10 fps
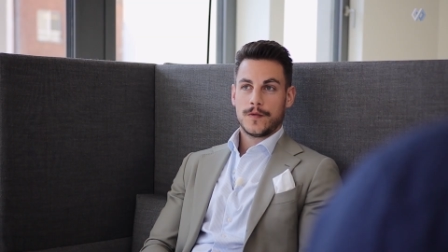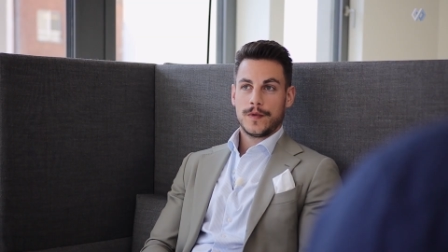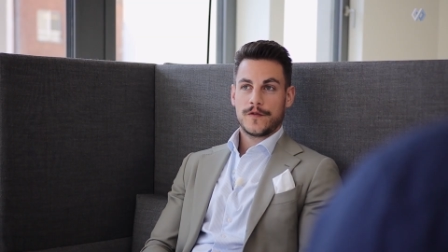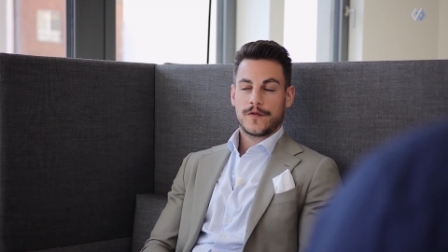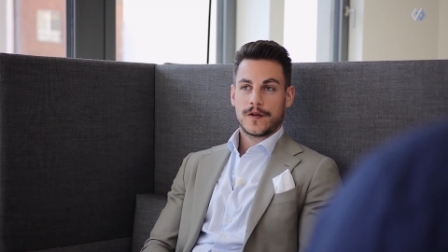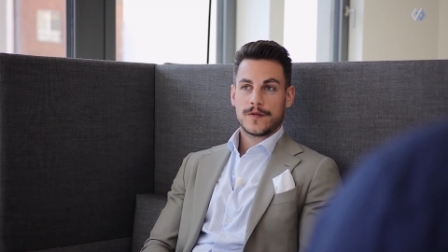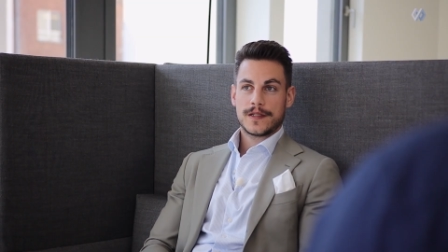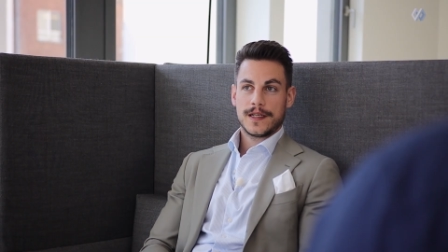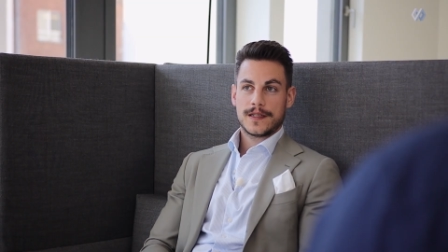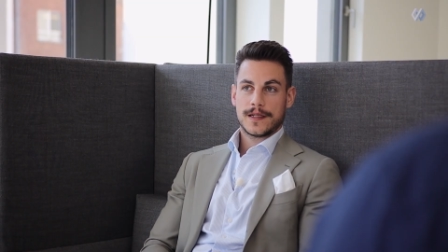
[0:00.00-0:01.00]
We
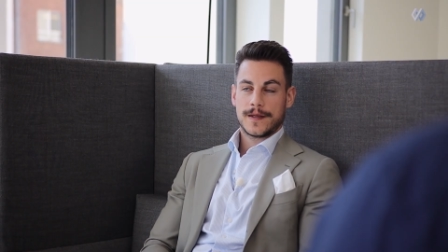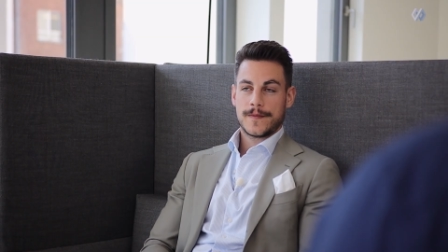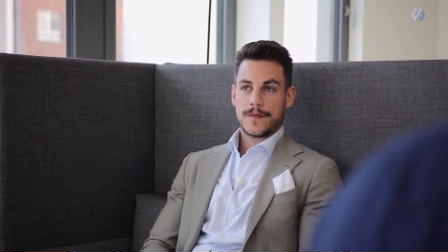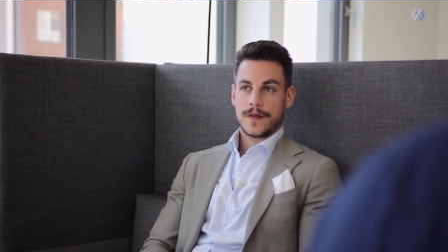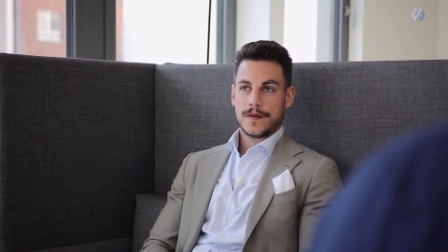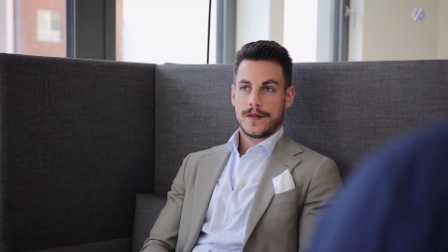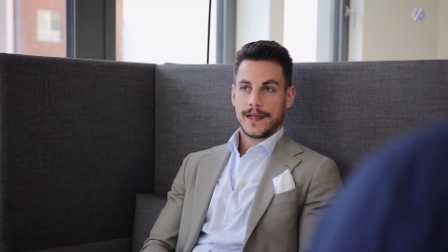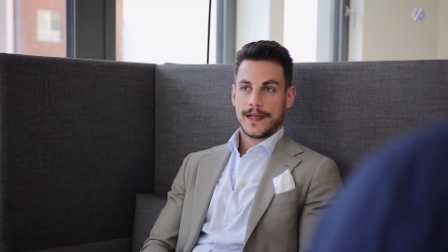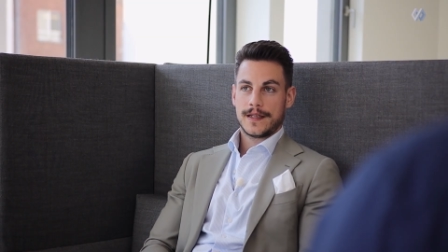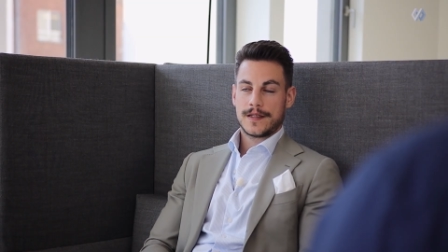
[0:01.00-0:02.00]
found data
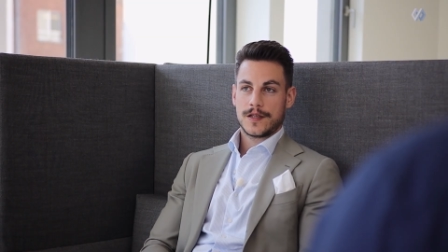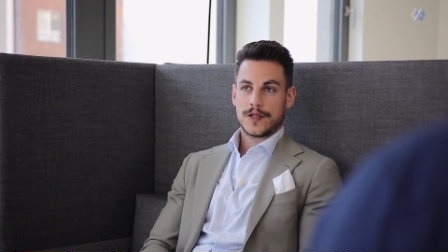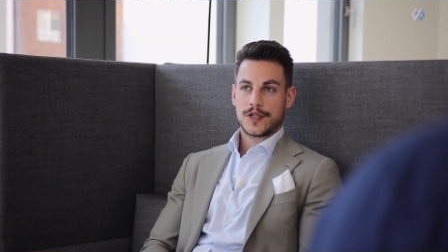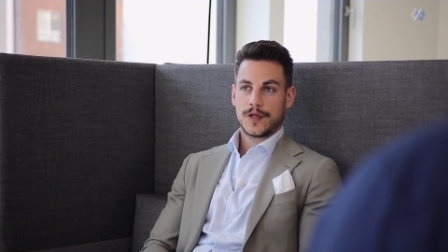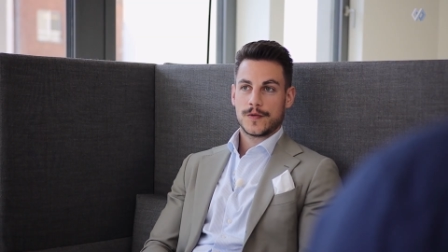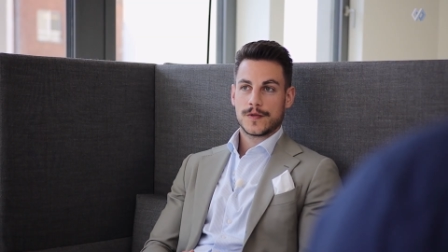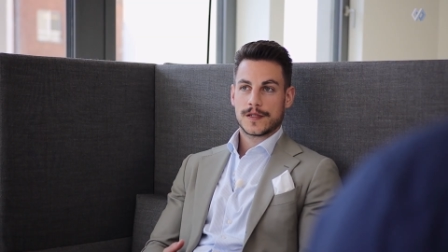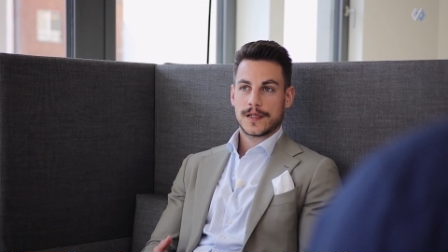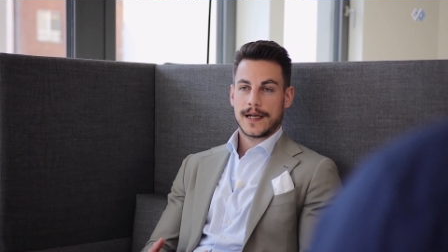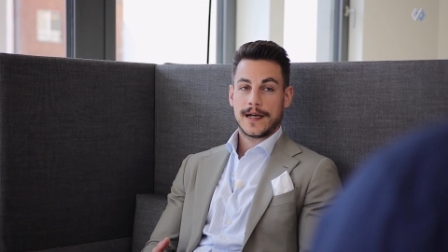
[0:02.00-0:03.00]
that
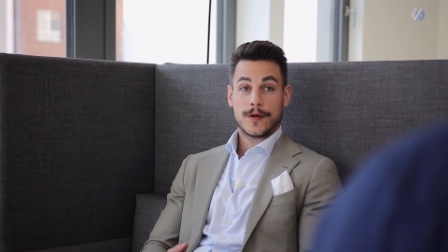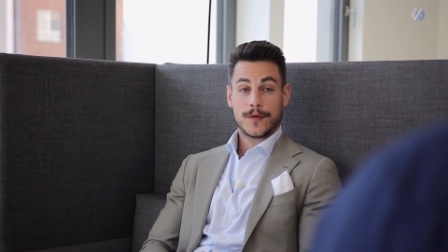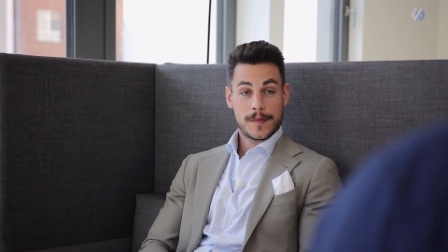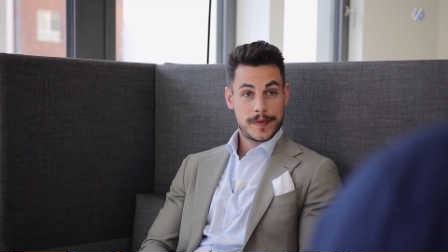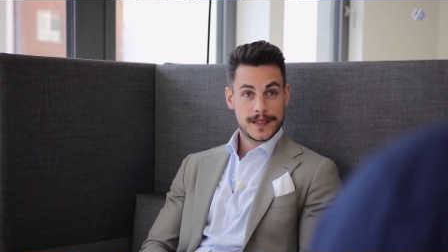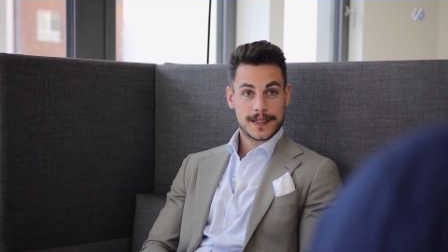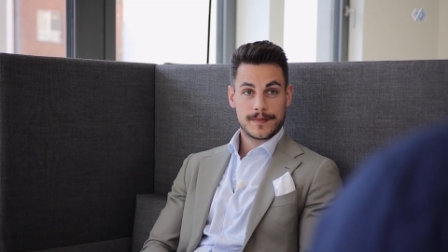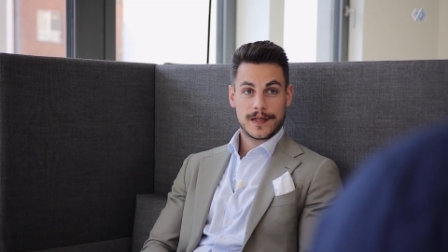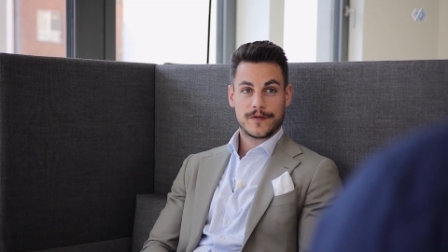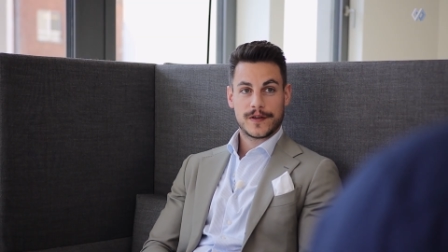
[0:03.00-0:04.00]
shows how the
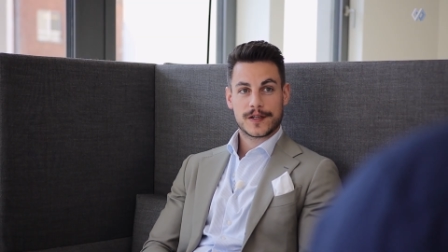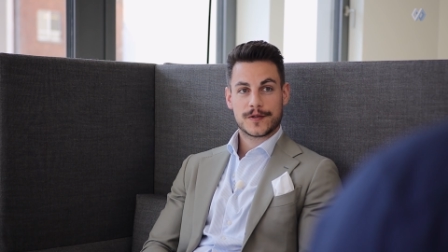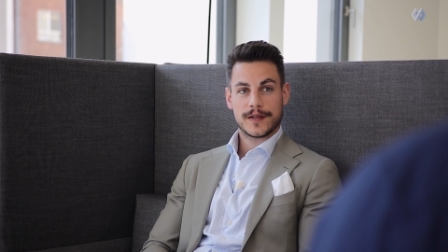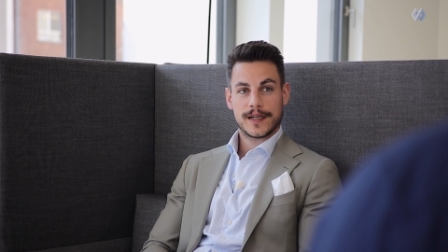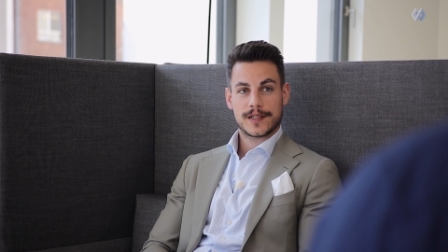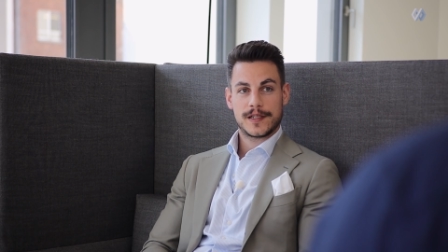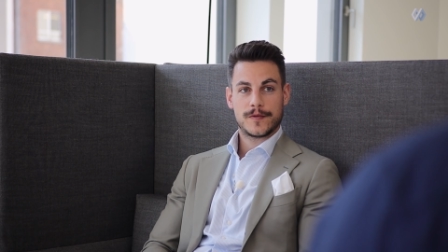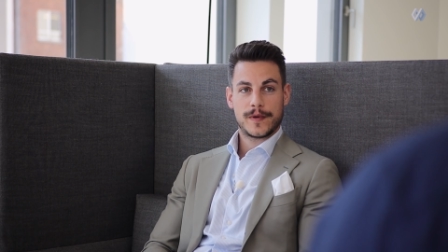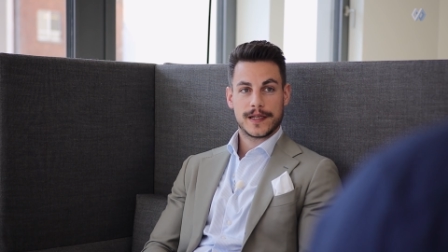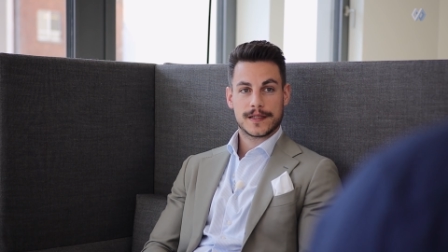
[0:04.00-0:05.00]
basic manufacturing
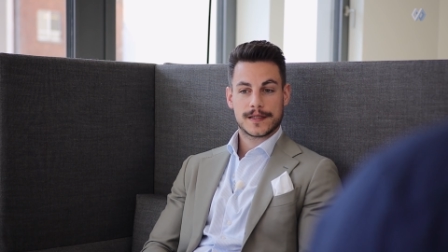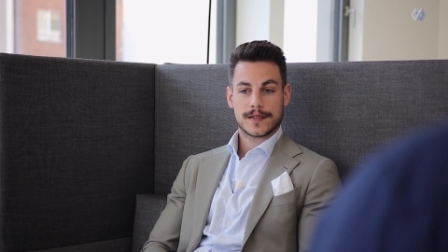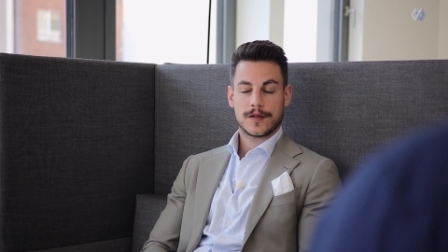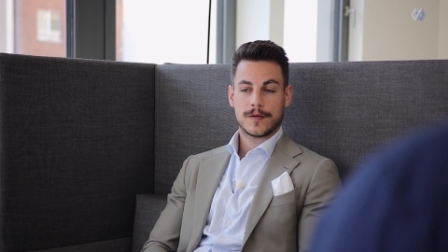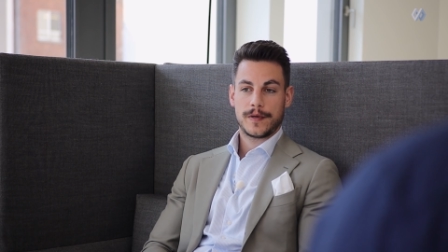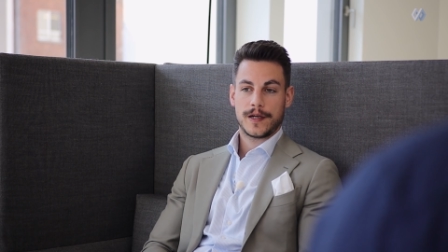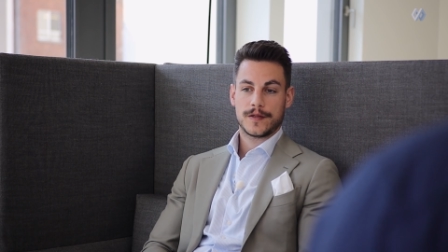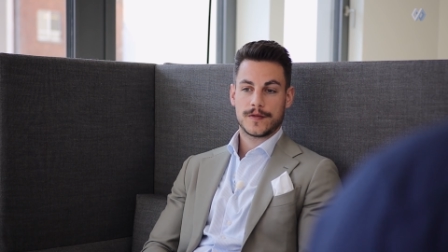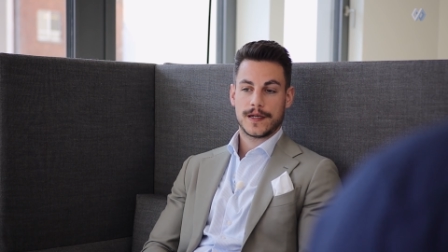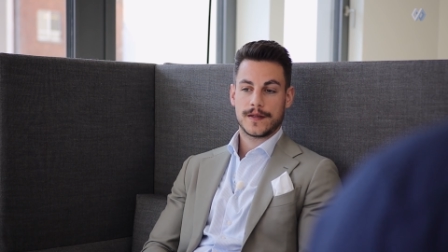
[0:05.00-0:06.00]
actually ranks
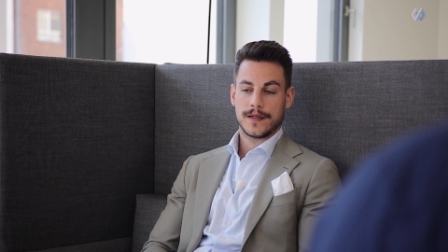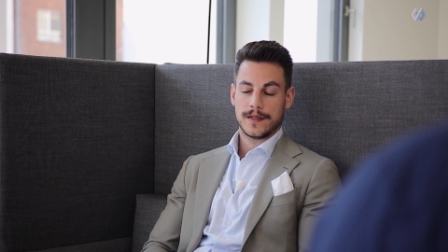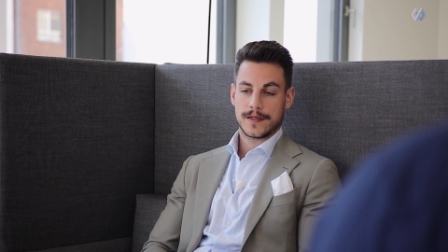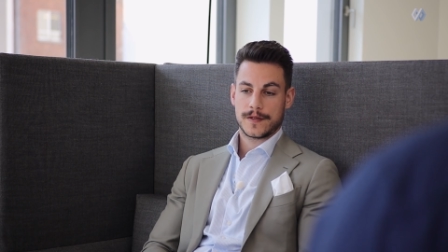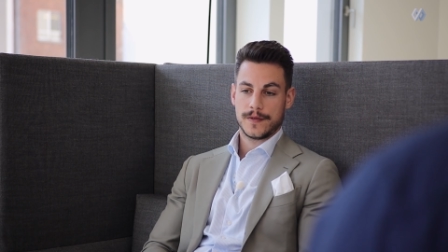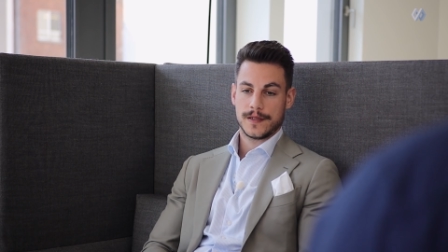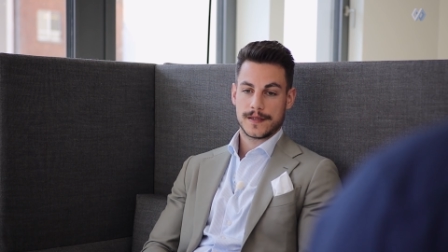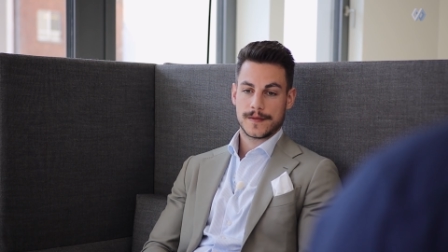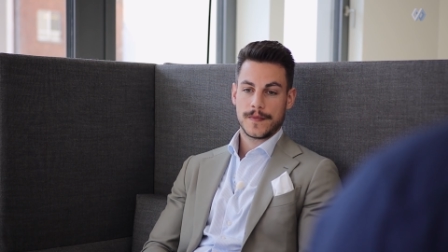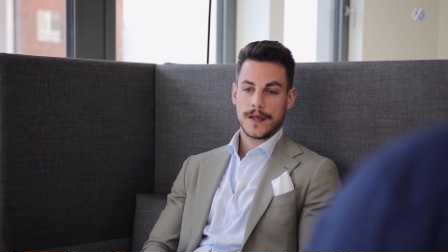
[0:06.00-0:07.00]
compared to other
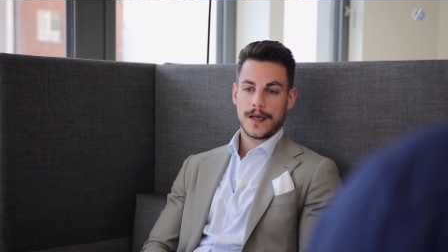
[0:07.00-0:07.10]
industries.